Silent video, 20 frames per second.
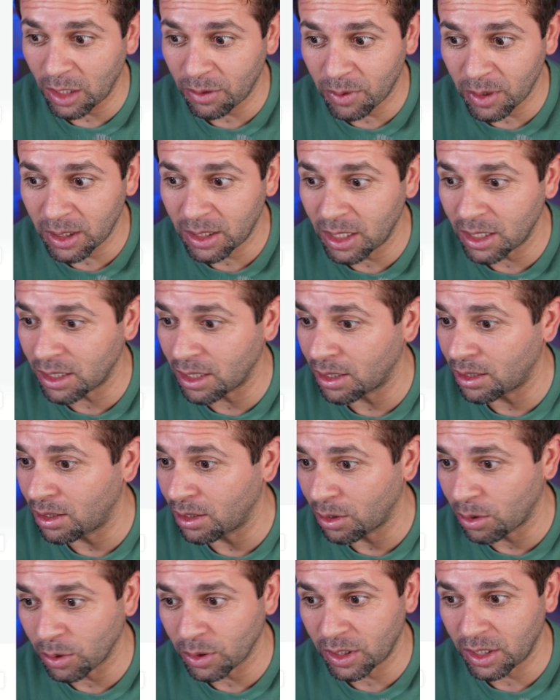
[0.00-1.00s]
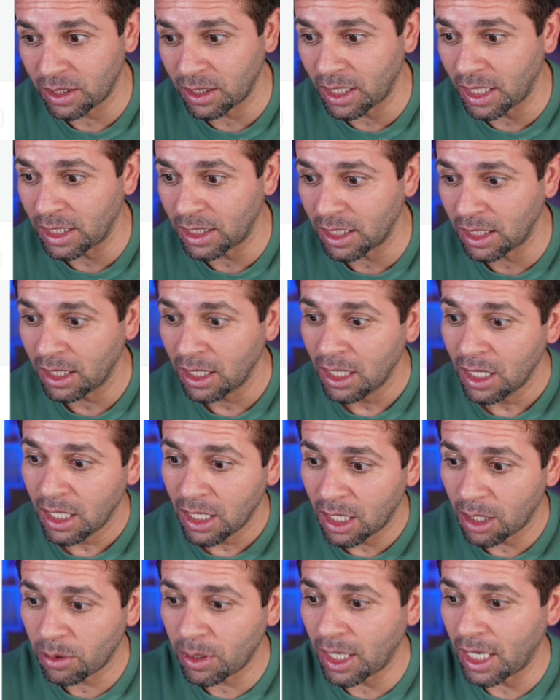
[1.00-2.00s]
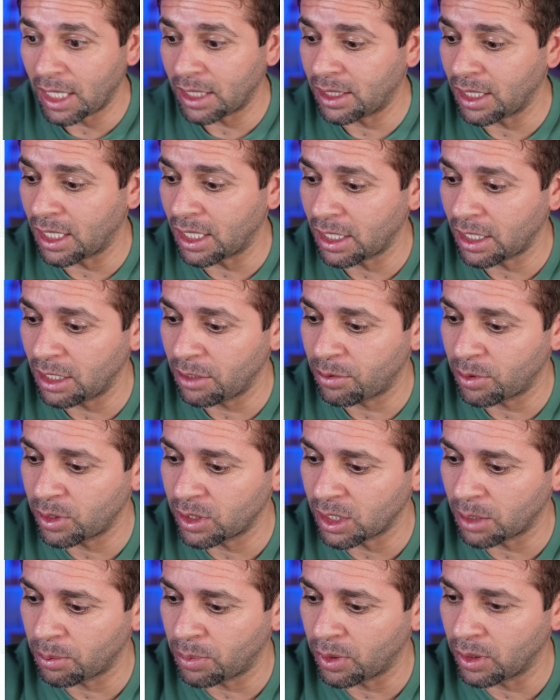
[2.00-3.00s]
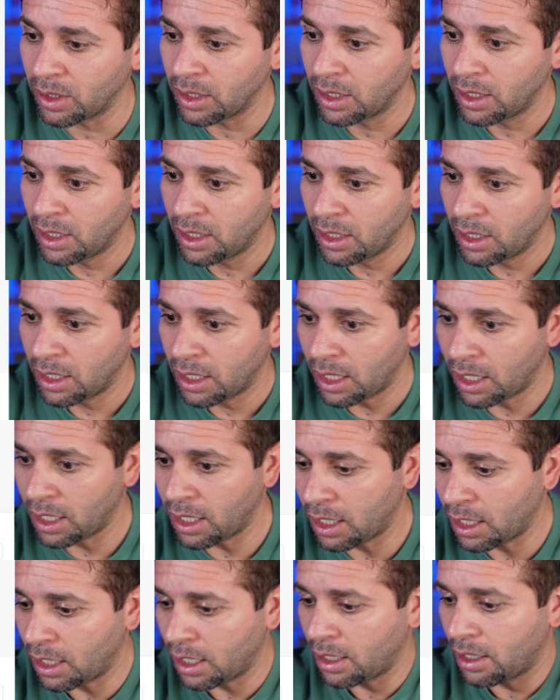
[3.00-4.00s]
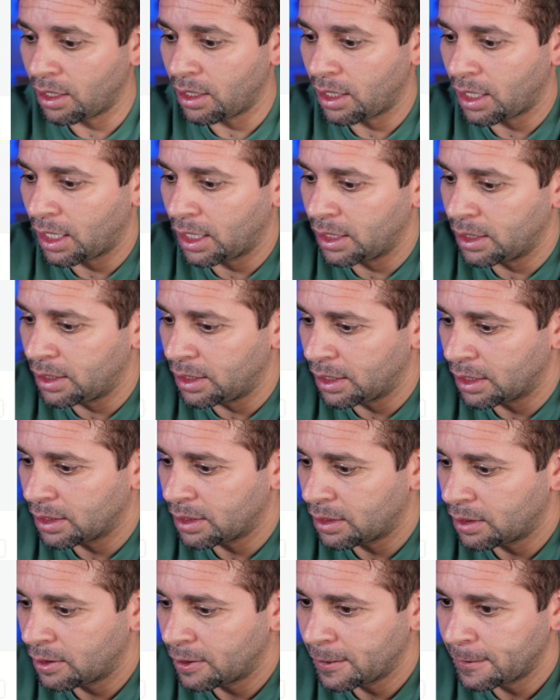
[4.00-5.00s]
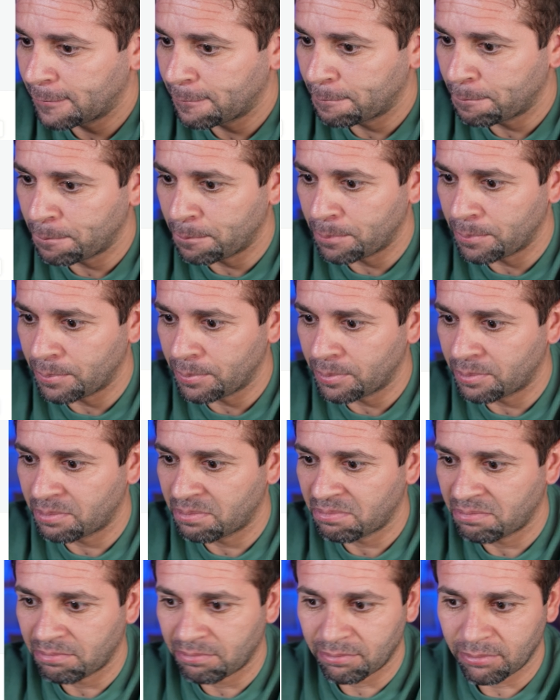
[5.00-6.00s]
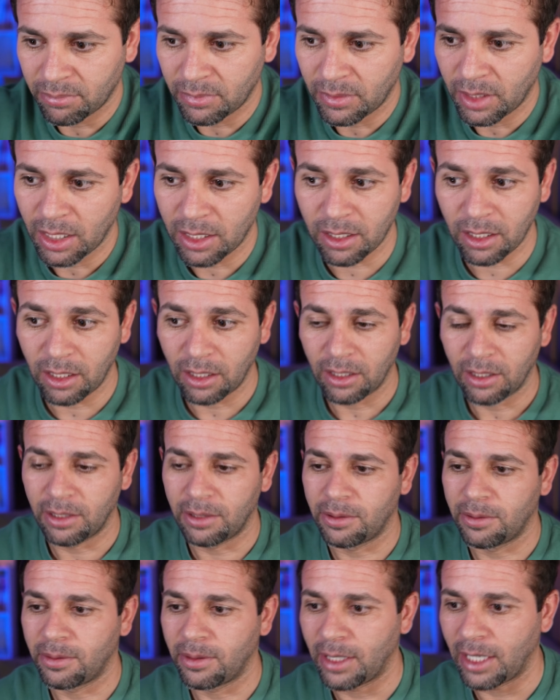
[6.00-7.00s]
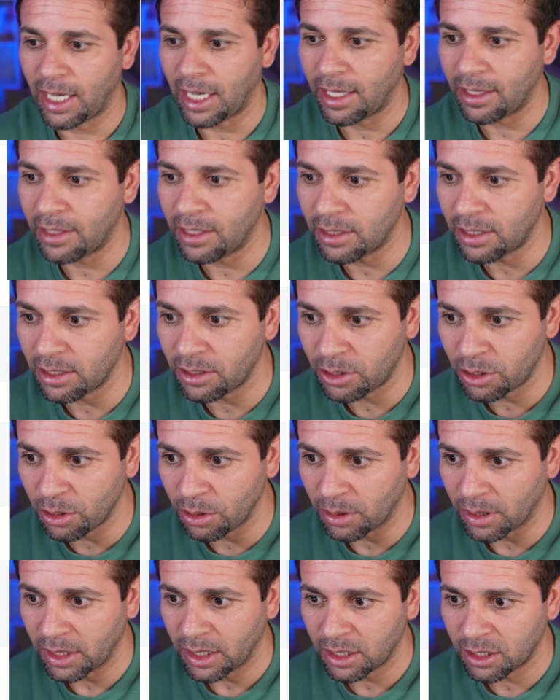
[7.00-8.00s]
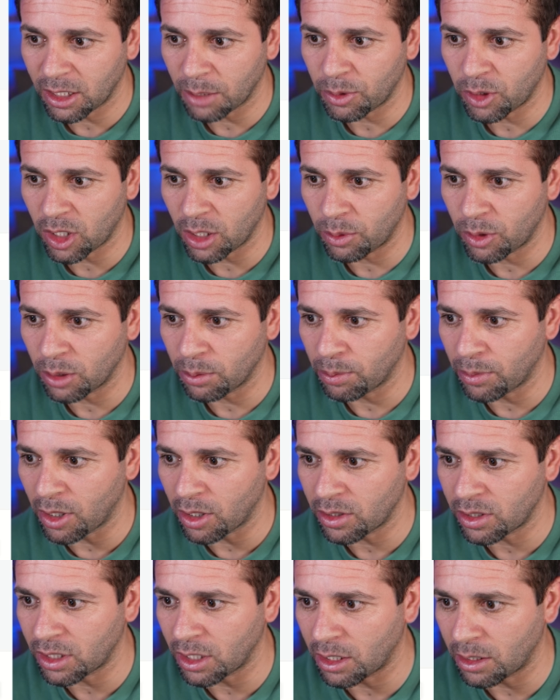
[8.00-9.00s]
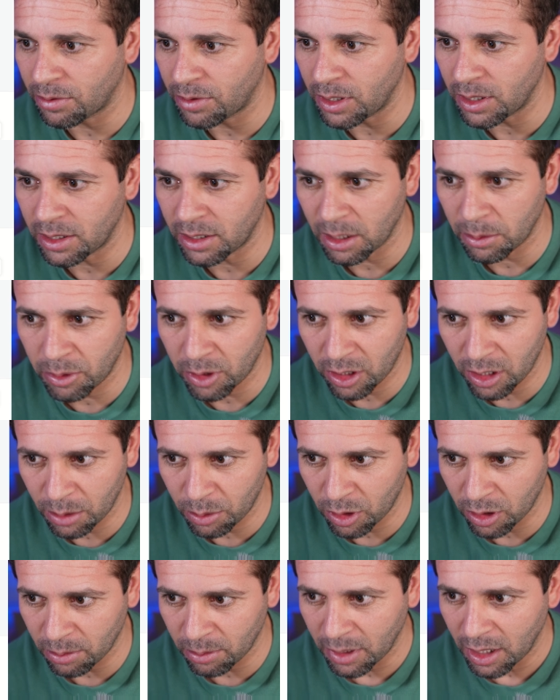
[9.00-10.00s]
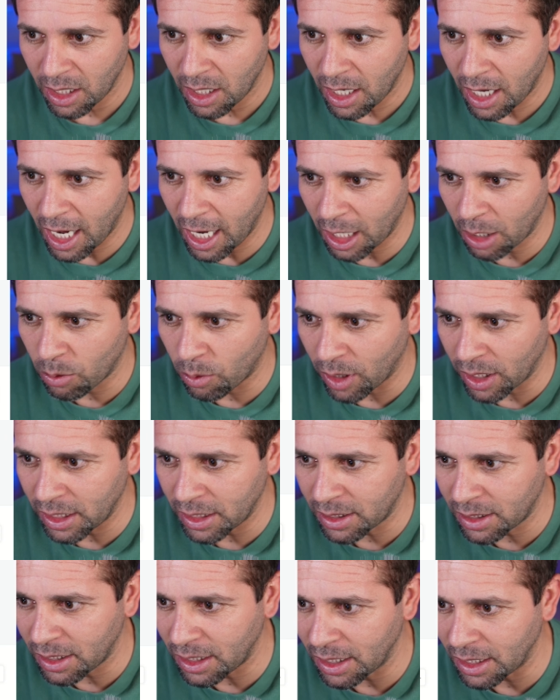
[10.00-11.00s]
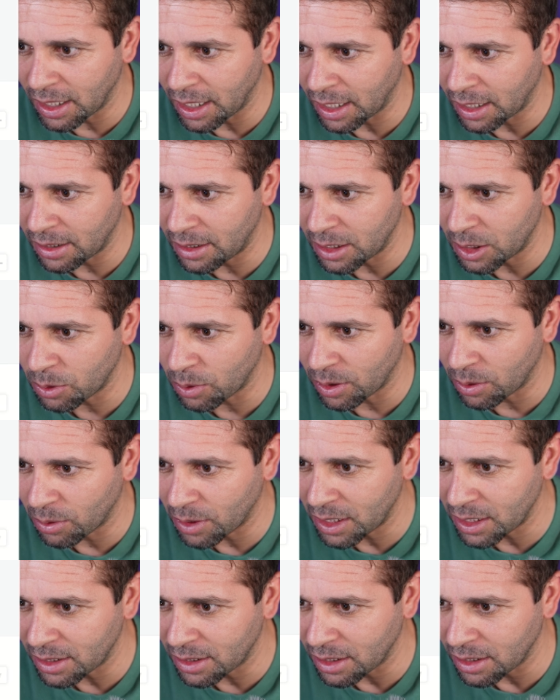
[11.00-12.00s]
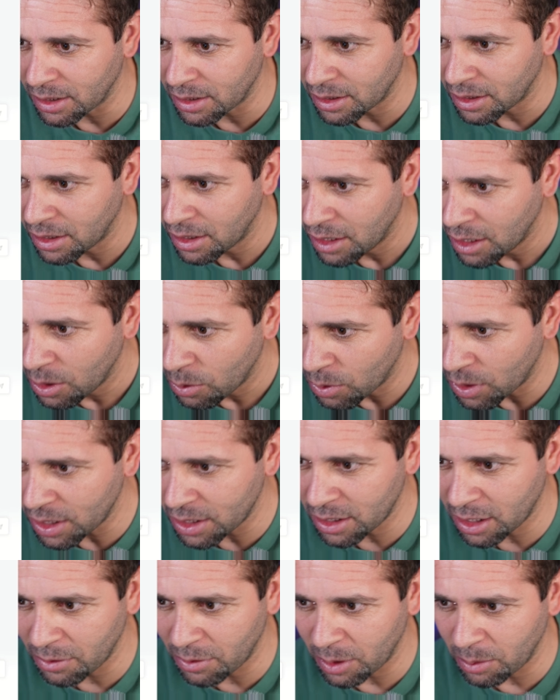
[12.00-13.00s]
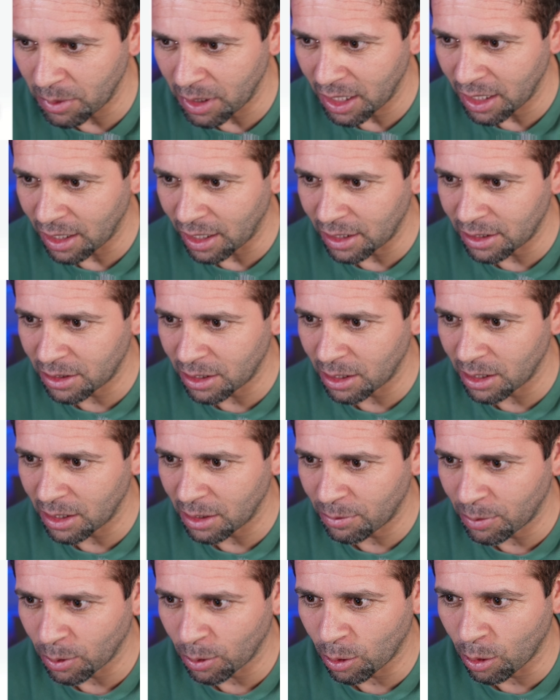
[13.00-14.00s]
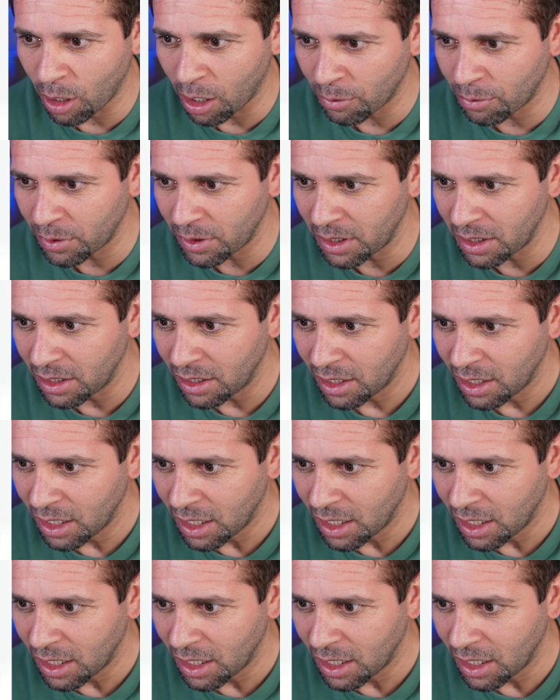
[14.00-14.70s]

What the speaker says: advantage and consideration, okay, I directly, for example, ideas. See, and this is sure, subscription box service, subscription high quality, like this one. What is this? What is it giving me? Like for coffee,